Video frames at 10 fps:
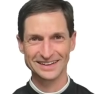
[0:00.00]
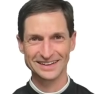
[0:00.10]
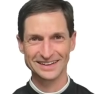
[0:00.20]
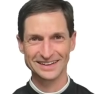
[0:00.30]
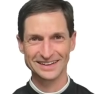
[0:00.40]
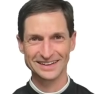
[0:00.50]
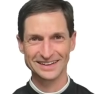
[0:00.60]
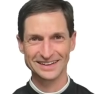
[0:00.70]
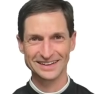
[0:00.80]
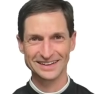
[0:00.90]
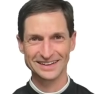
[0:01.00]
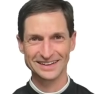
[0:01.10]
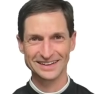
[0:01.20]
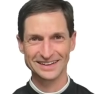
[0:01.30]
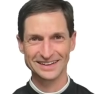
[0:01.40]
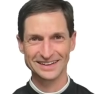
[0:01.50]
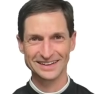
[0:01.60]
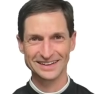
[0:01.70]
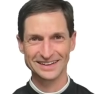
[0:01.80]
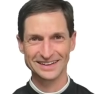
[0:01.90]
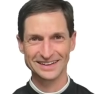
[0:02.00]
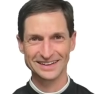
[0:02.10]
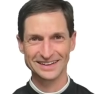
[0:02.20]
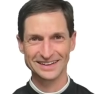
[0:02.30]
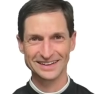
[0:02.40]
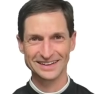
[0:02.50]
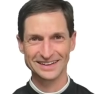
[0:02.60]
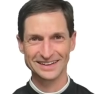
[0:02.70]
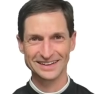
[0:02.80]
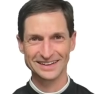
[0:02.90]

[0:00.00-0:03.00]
(no lip movement)